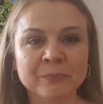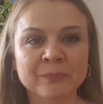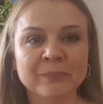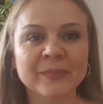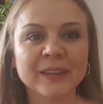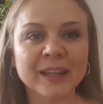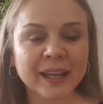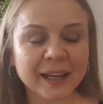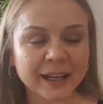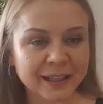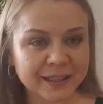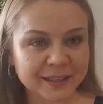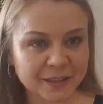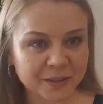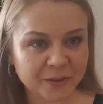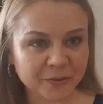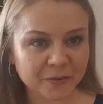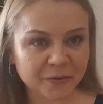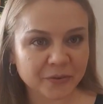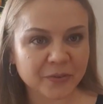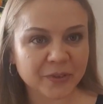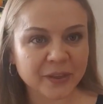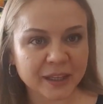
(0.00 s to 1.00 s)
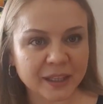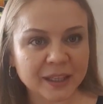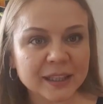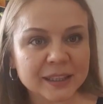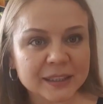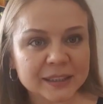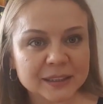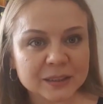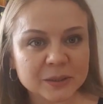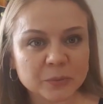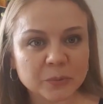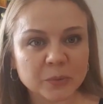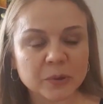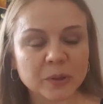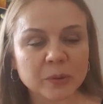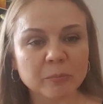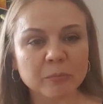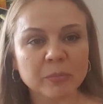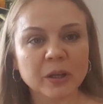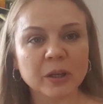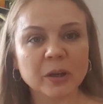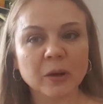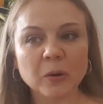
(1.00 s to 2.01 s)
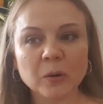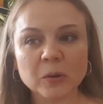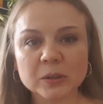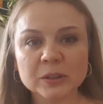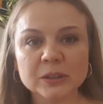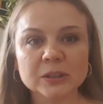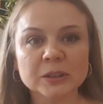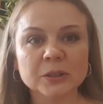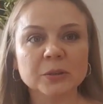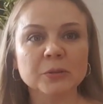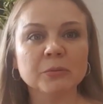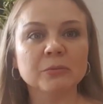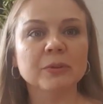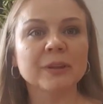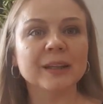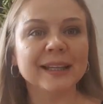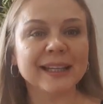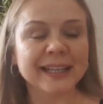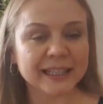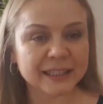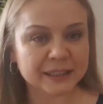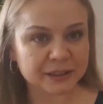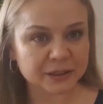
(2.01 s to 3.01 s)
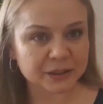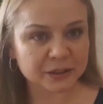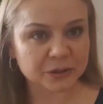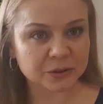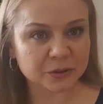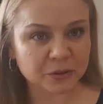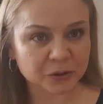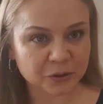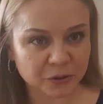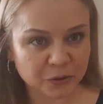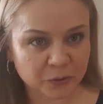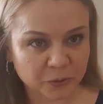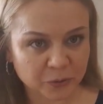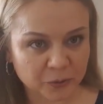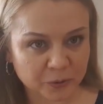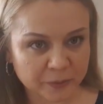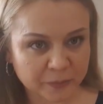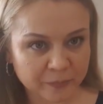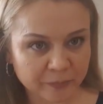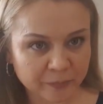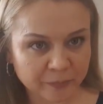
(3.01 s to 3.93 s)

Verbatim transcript: negative things will be also related to you.